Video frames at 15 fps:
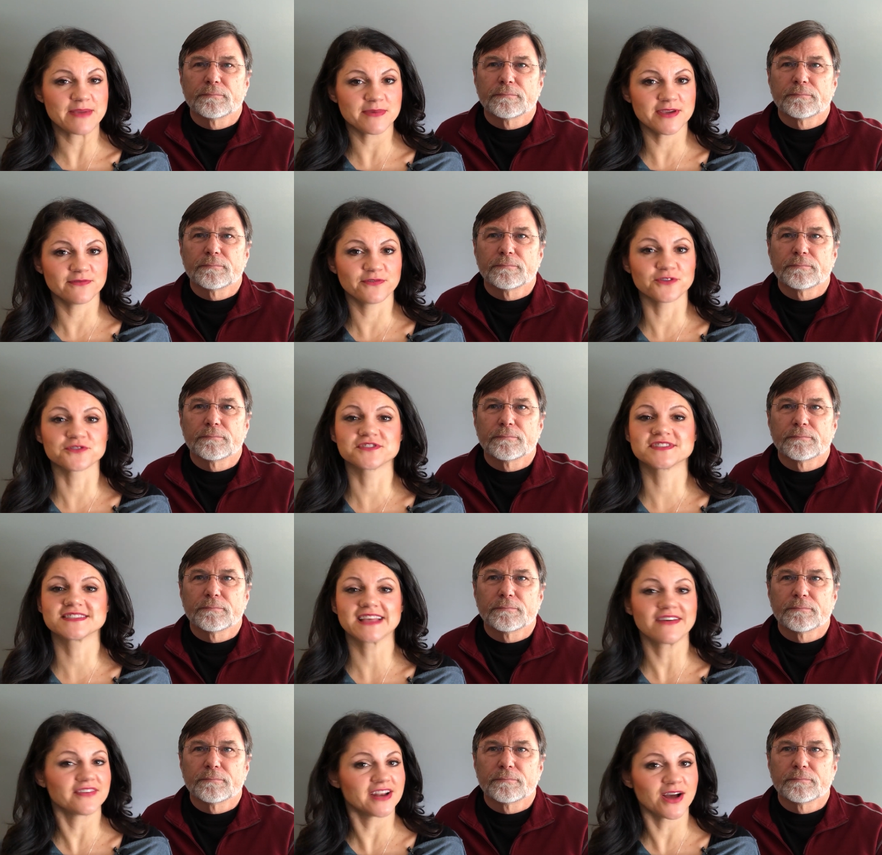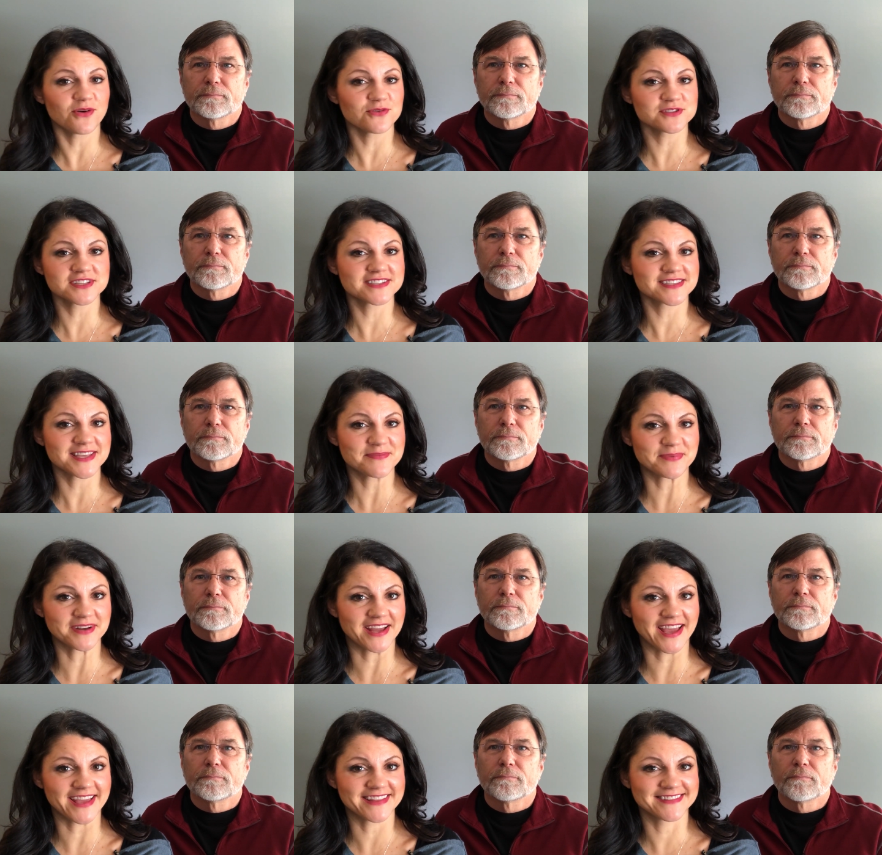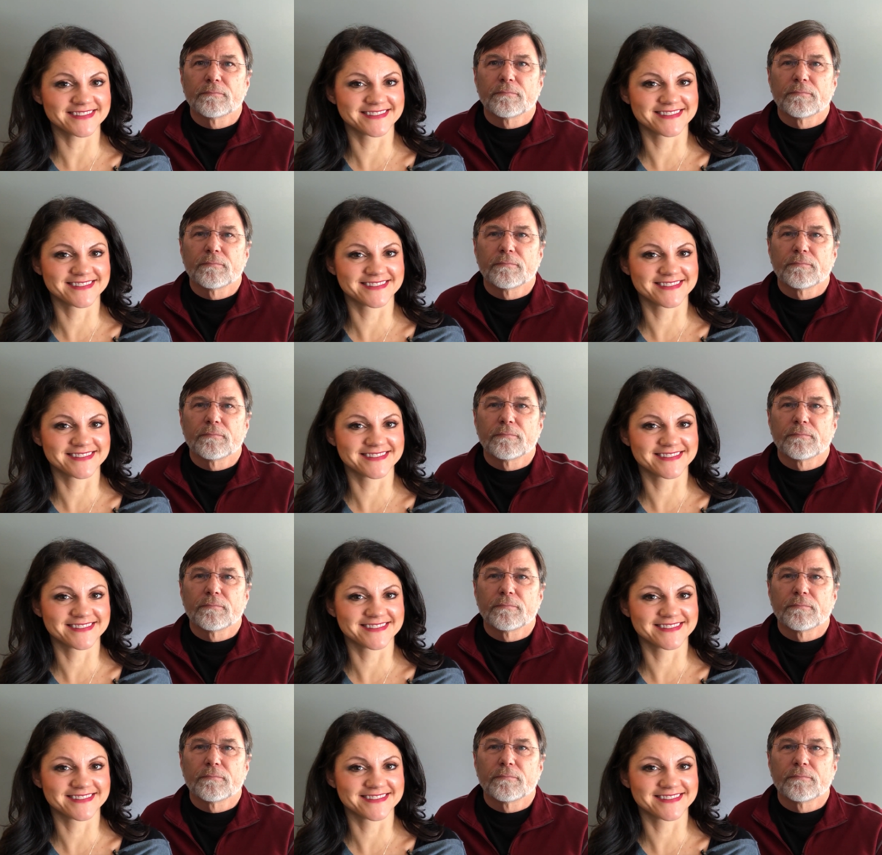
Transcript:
Speaker 1: aiming for 7 hours of sleep a night.